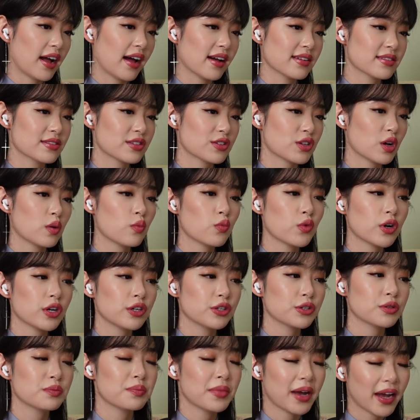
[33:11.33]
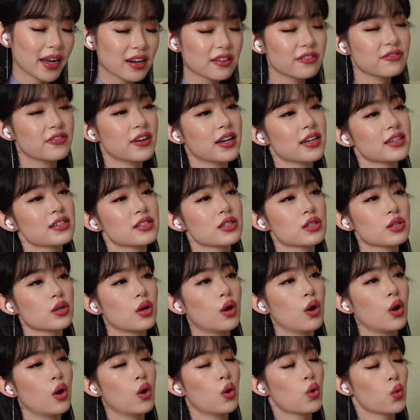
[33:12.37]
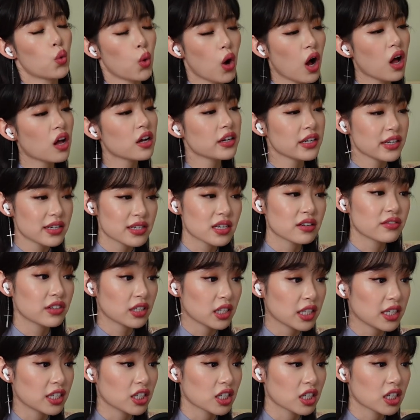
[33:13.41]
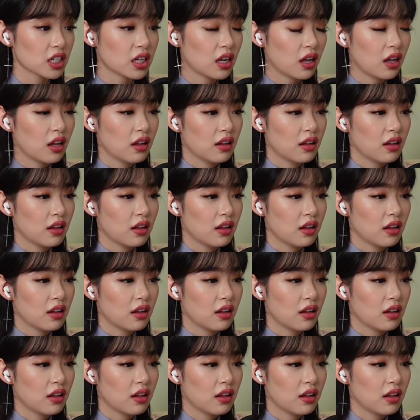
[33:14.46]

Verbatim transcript: as someone who manifests qualities of a leader,